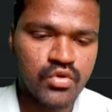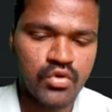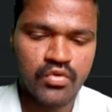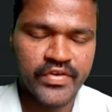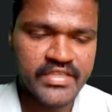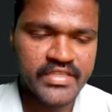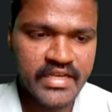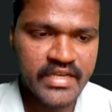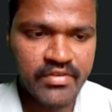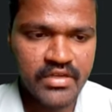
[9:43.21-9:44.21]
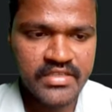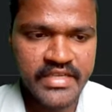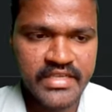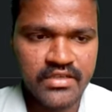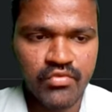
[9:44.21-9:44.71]
So for that, I will
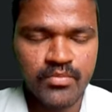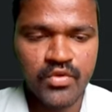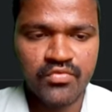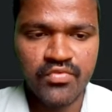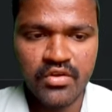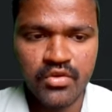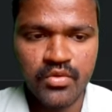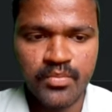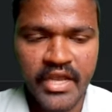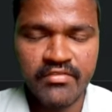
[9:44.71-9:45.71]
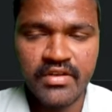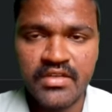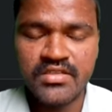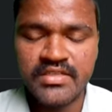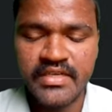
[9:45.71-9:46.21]
taking one more for loop. I
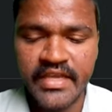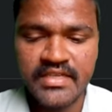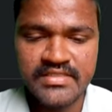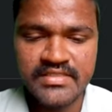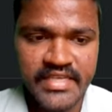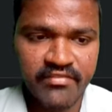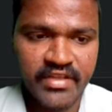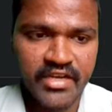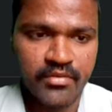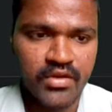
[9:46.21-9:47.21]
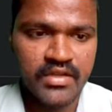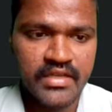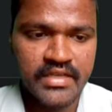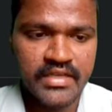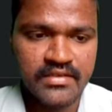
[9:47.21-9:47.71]
will take j variable
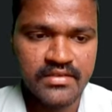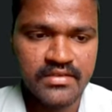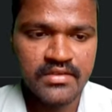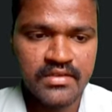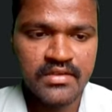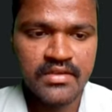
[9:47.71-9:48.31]
in